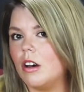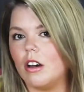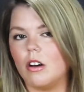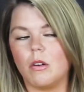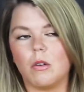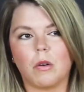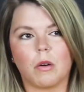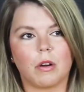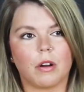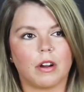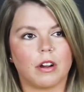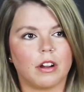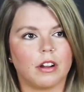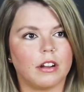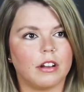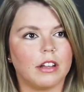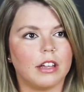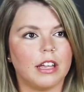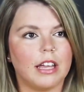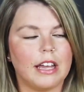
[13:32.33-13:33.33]
or
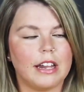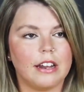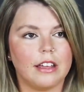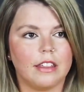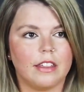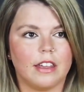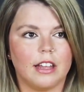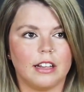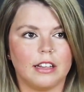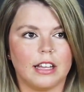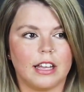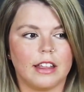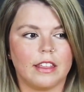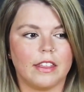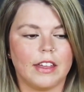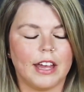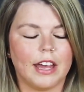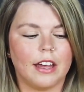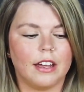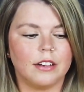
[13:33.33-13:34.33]
anything like
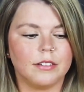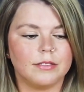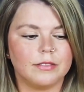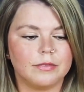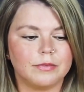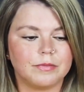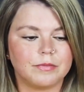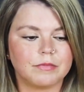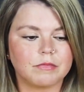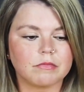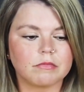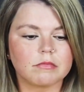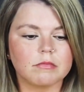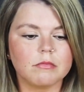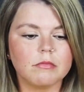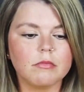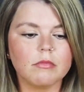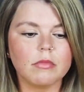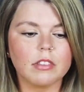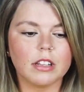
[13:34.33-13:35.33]
that,
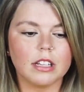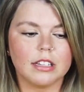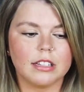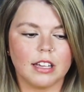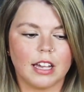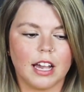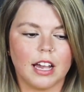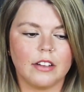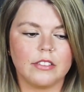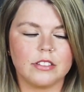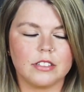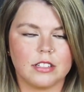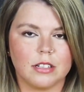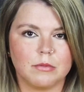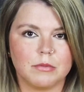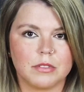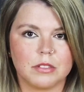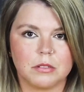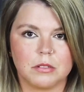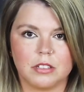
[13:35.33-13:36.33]
and to have some
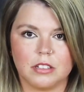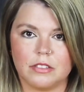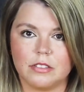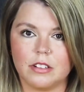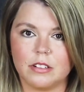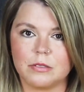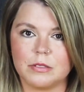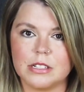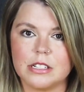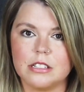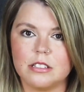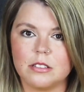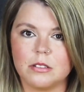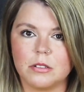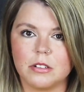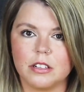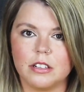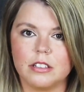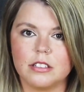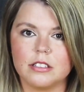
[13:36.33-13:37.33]
sort of a
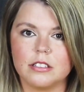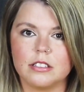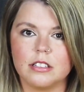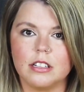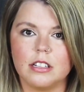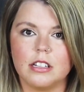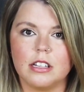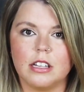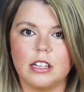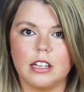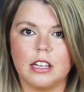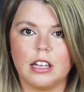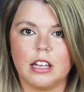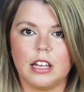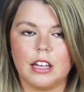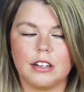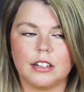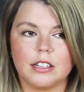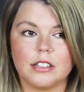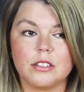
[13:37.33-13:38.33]
resource.
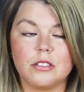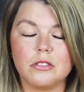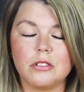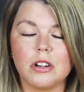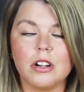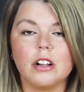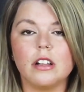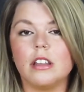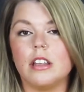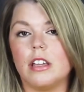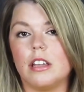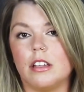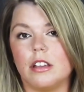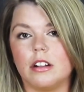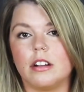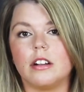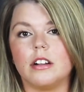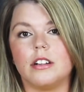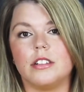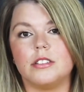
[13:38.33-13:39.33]
And I strongly
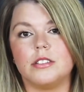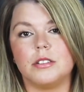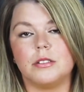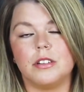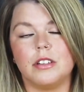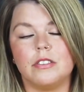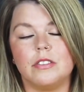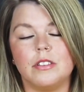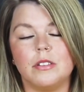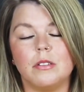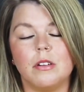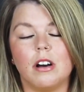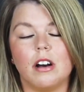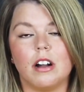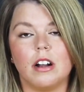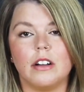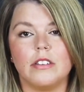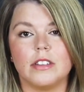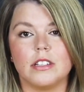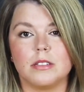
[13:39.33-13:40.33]
encourage you, if you
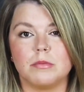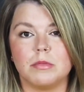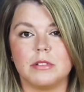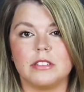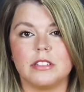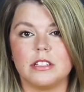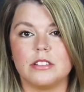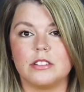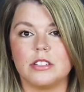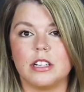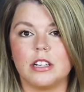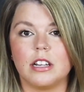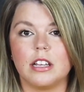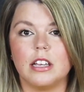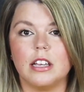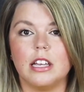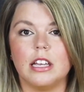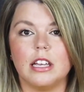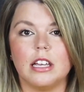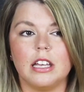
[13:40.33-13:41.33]
are in this position,
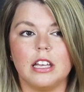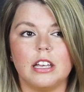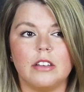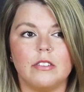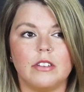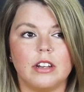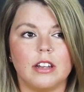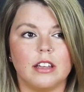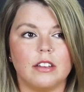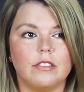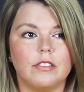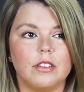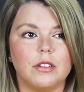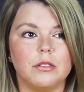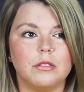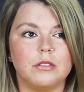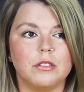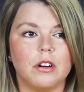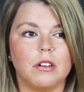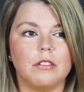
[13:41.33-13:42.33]
even if you
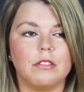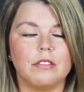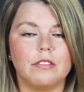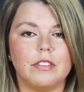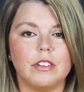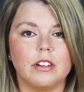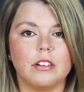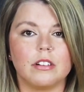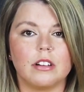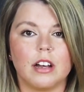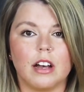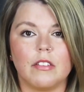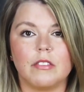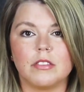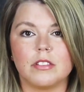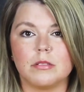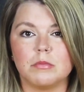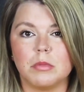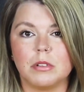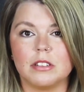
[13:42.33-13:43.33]
don't feel
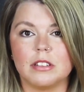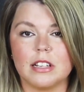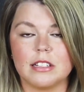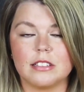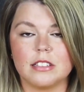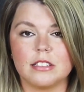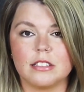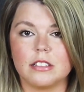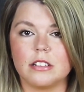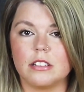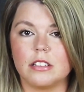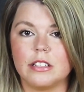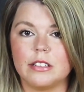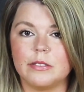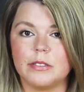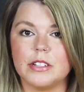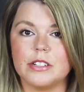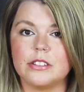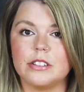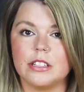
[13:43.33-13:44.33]
comfortable necessarily
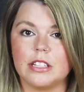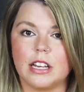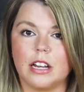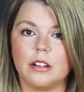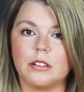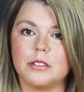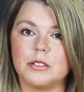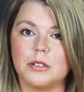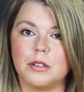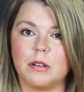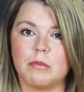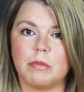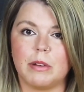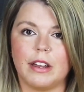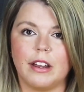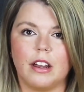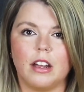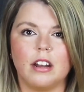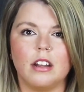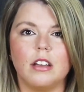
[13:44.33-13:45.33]
reaching out to a
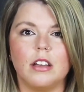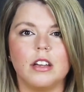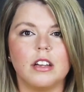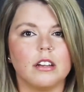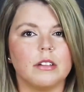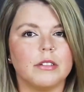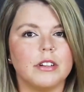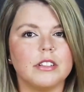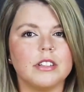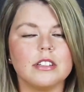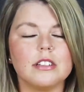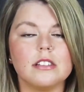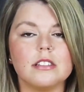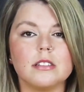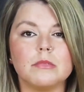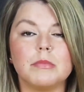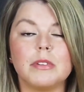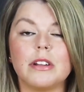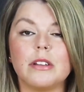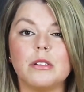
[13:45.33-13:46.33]
parent, reach out to
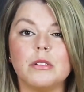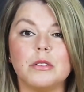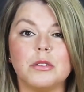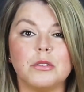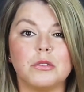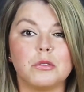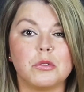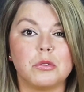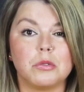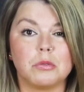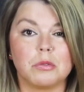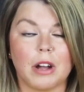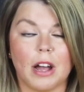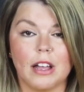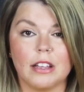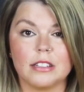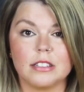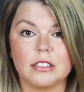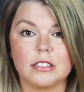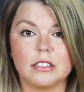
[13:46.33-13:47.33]
somebody who you
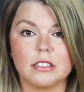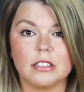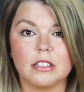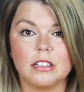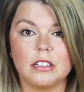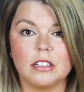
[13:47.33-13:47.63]
trust.